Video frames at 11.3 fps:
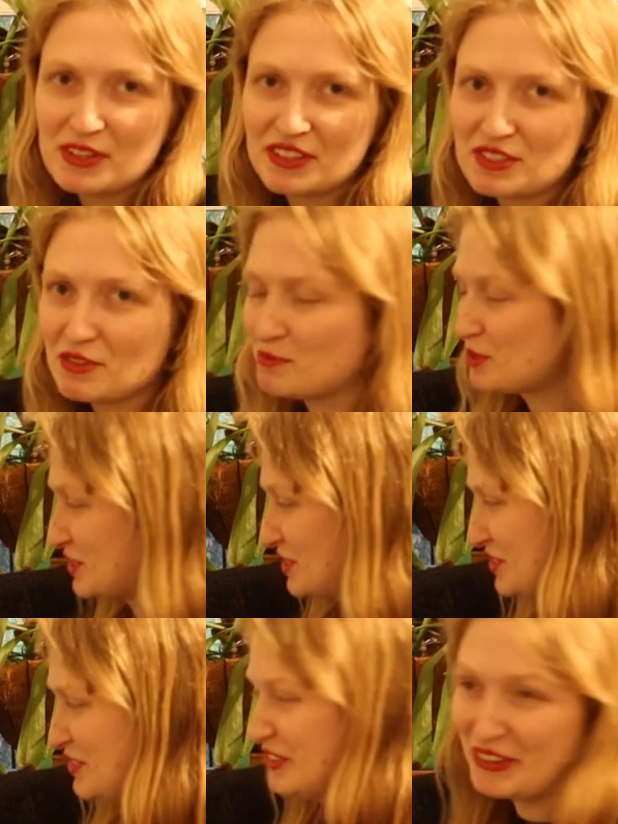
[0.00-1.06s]
me on this one, because
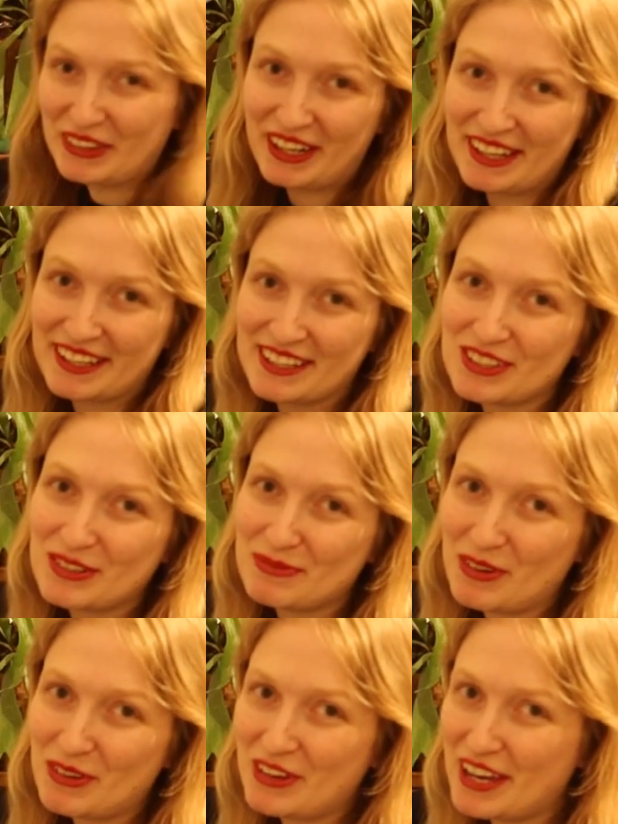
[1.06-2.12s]
it's not like a
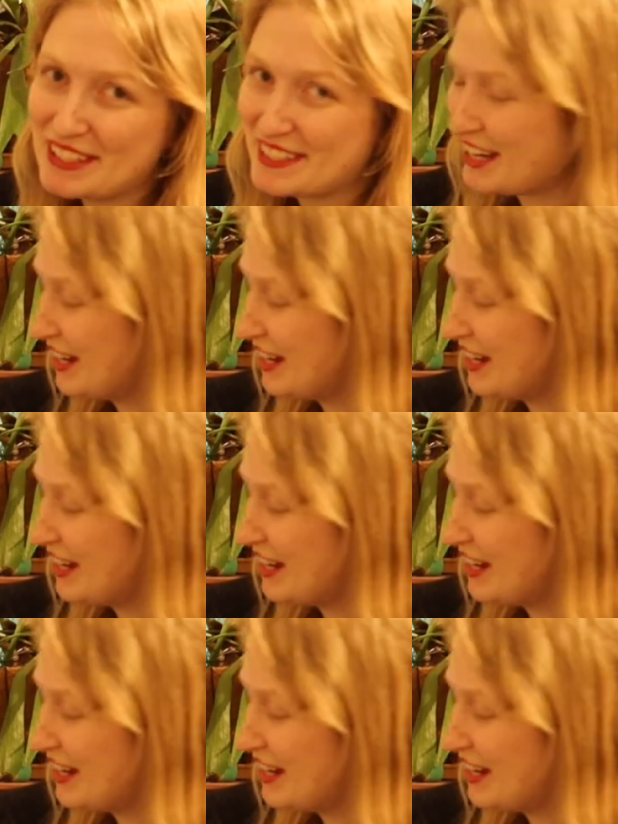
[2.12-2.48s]
normal red